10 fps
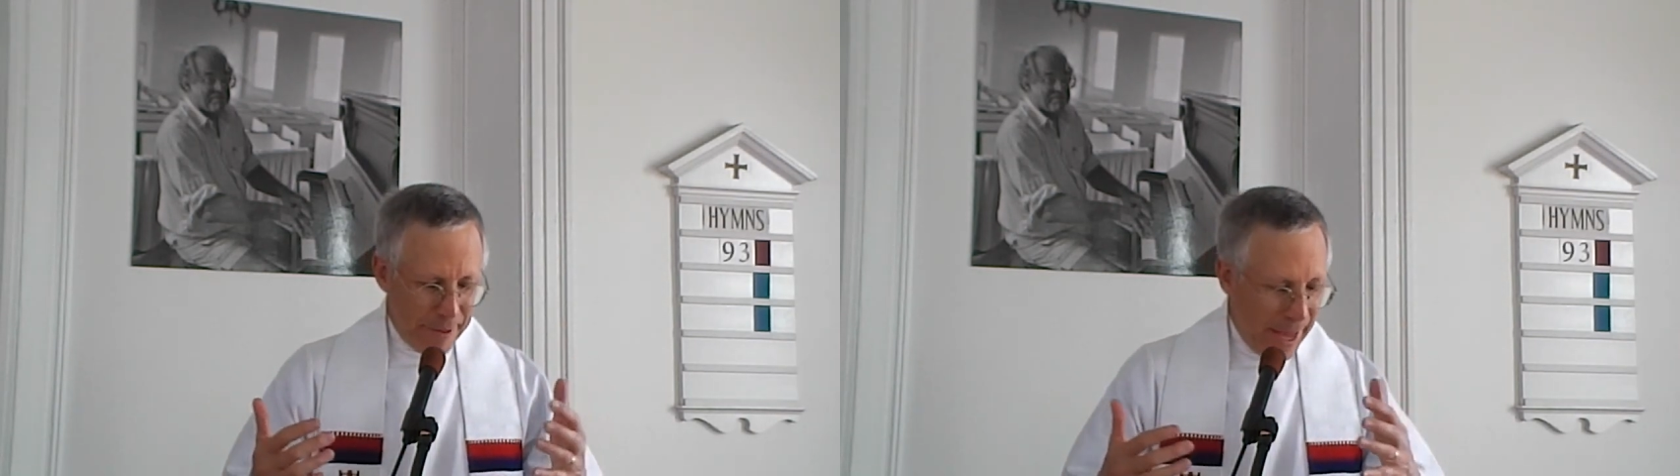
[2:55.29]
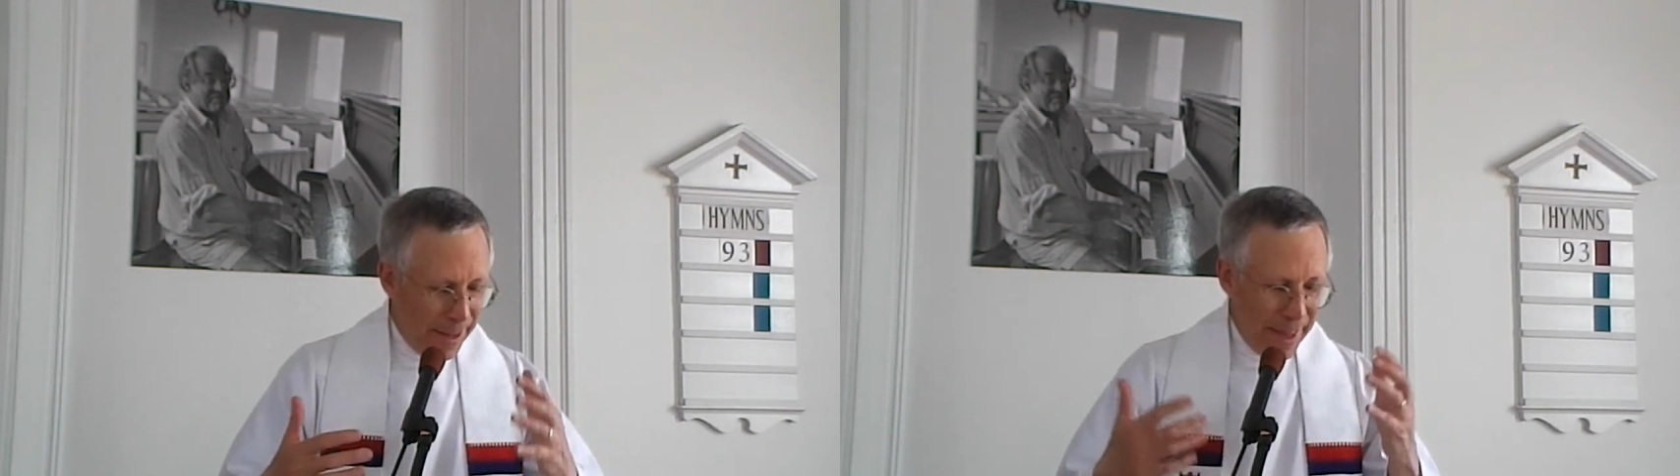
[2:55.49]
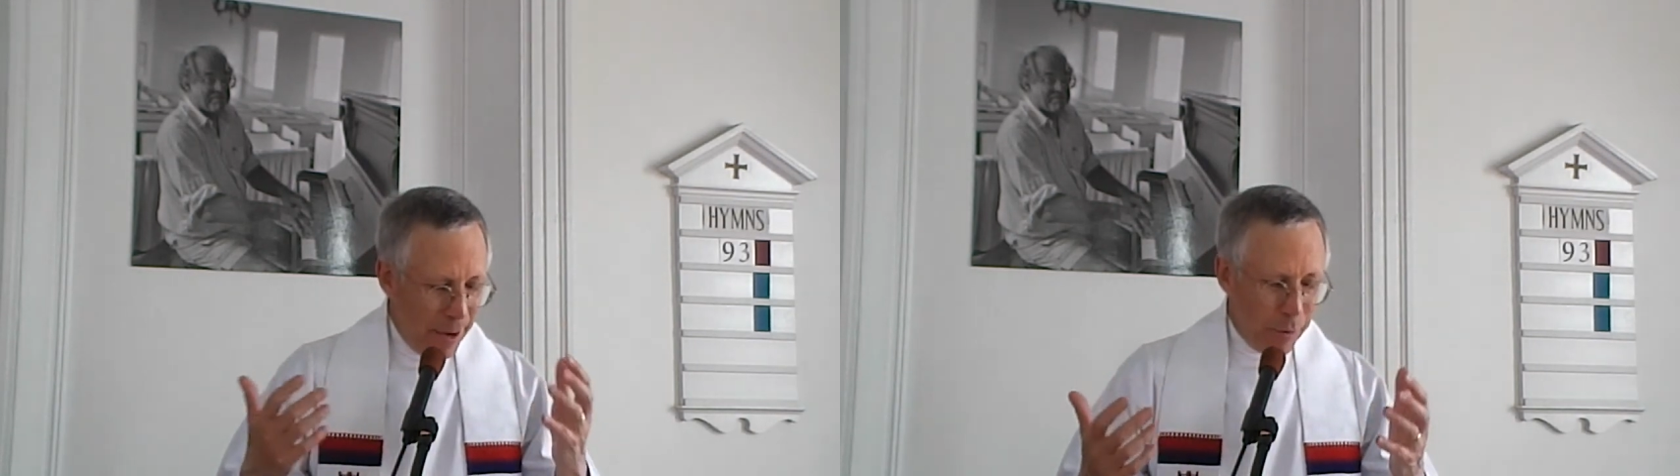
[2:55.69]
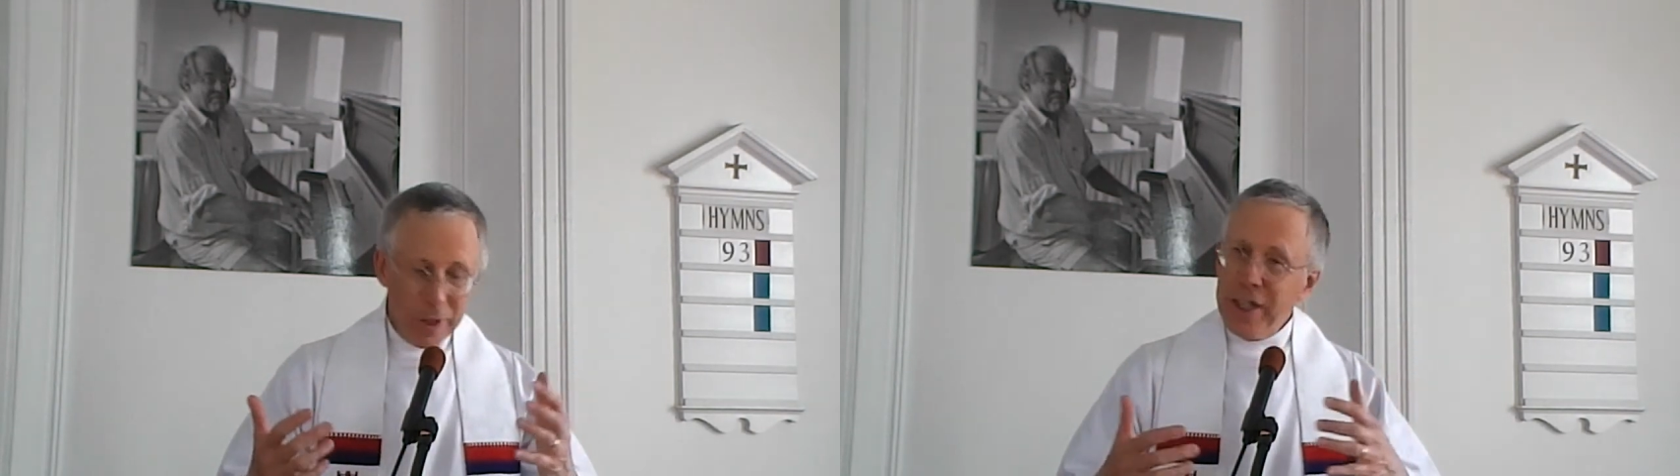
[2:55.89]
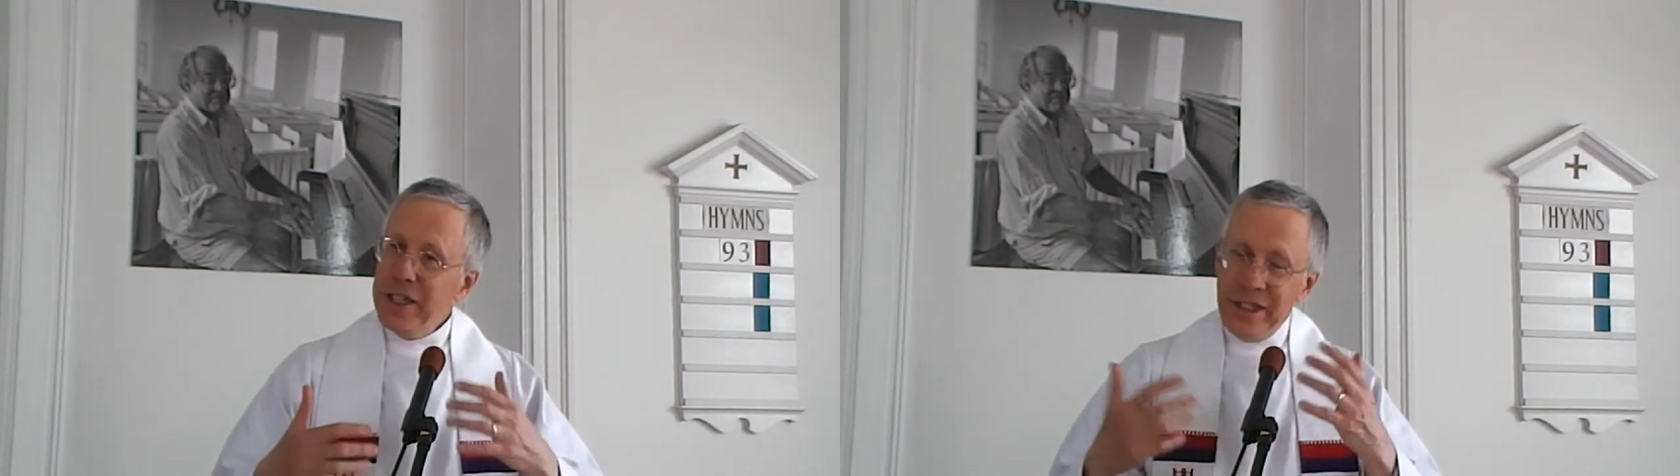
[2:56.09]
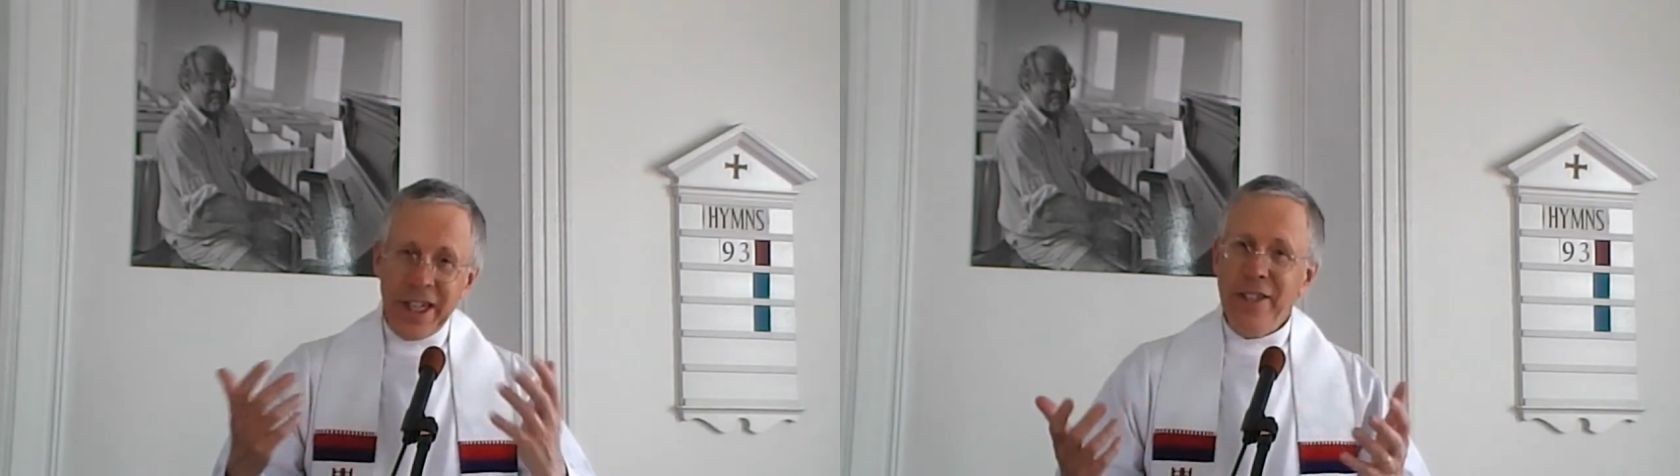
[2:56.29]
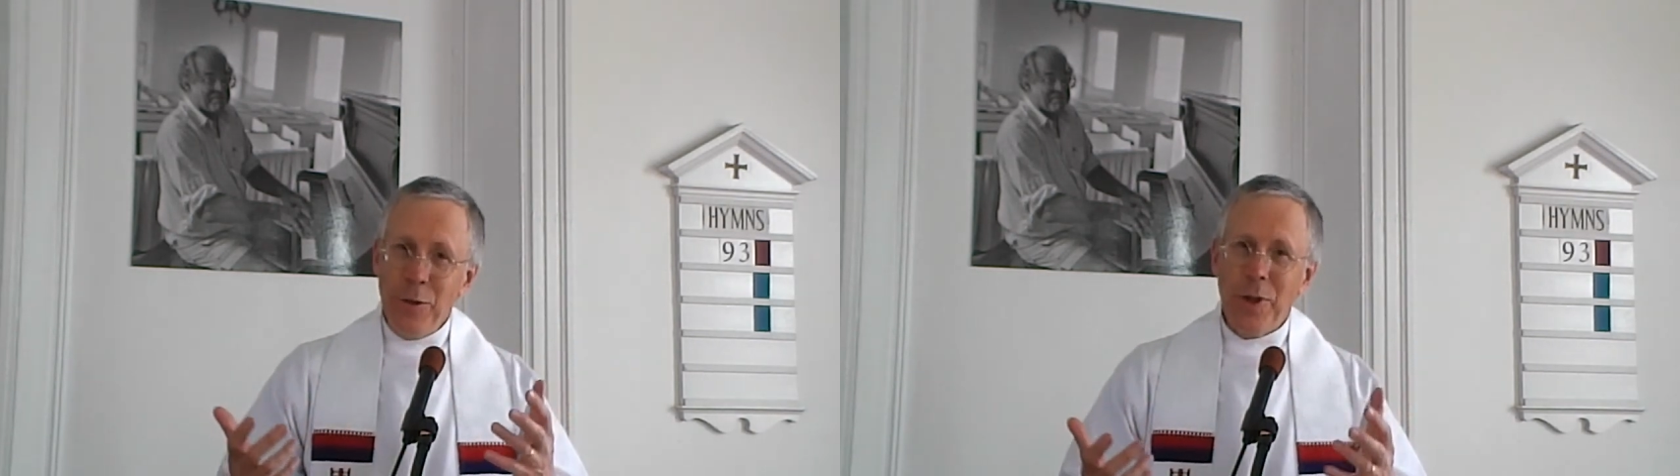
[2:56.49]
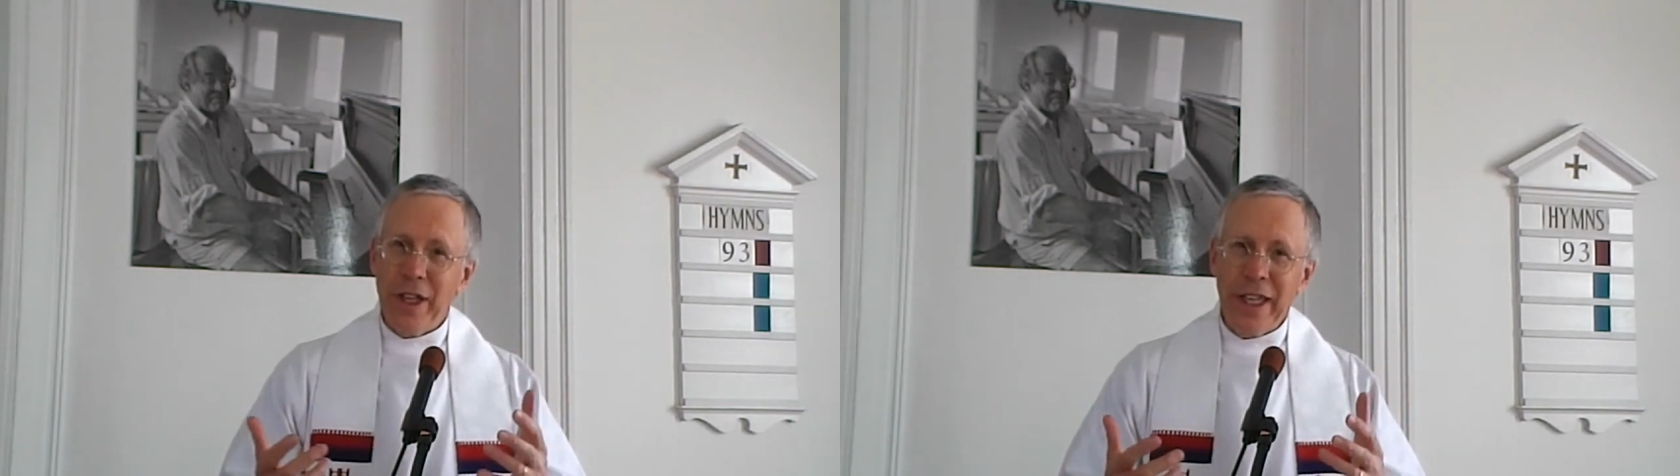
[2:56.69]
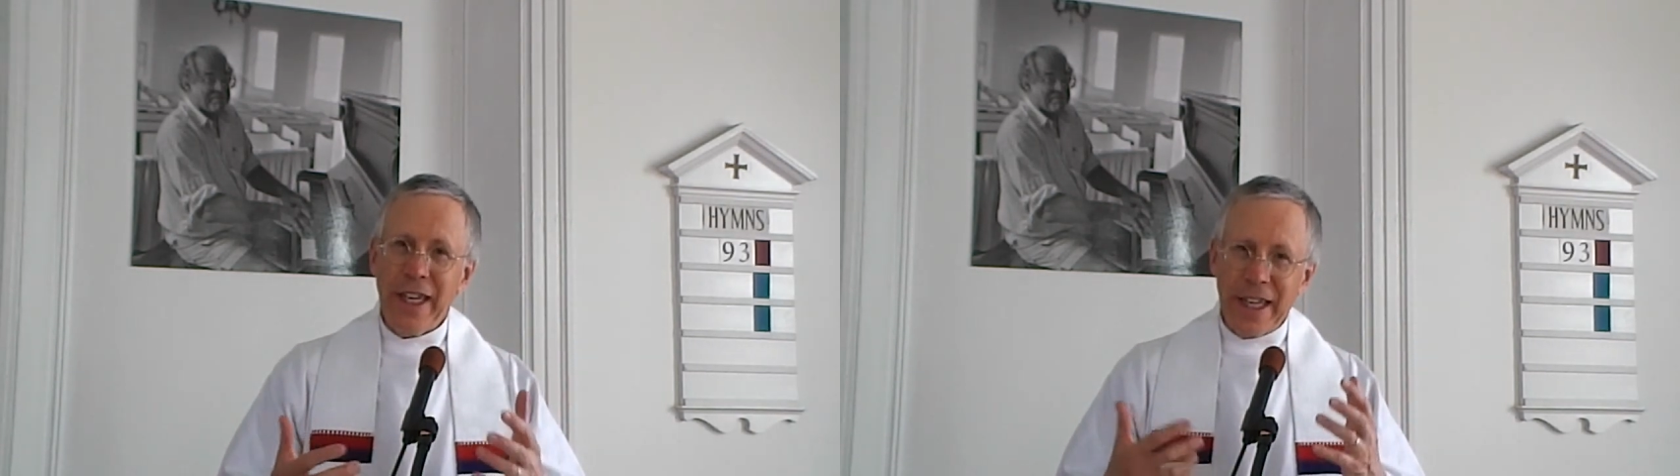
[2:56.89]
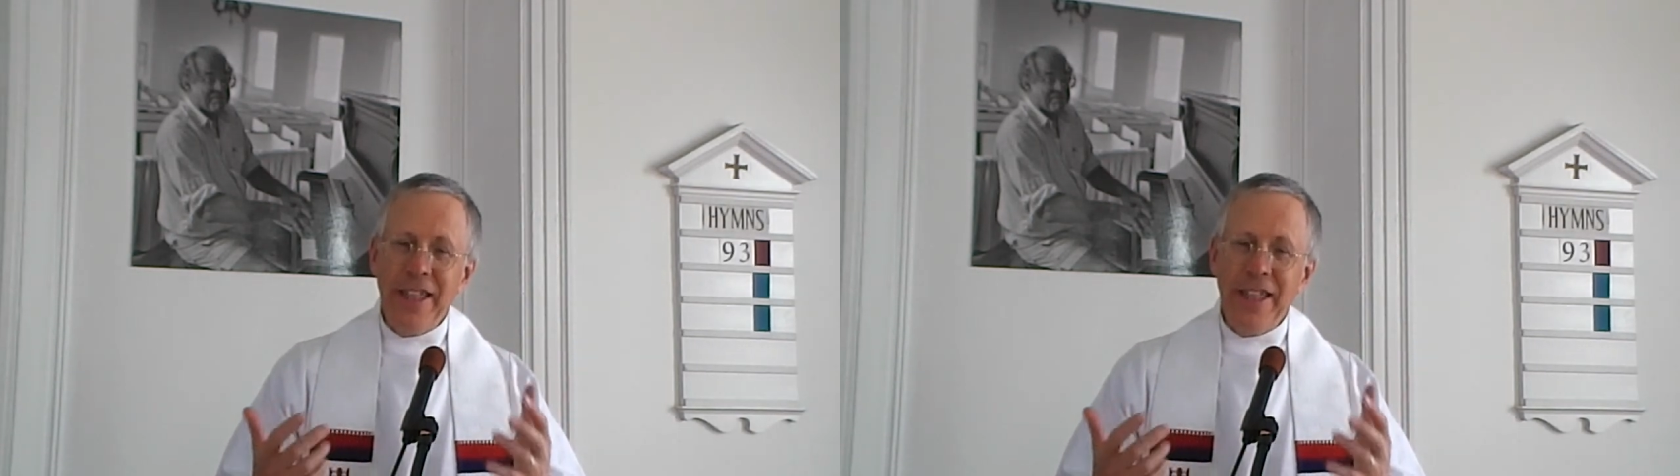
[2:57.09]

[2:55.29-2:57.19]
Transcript: and they were continually in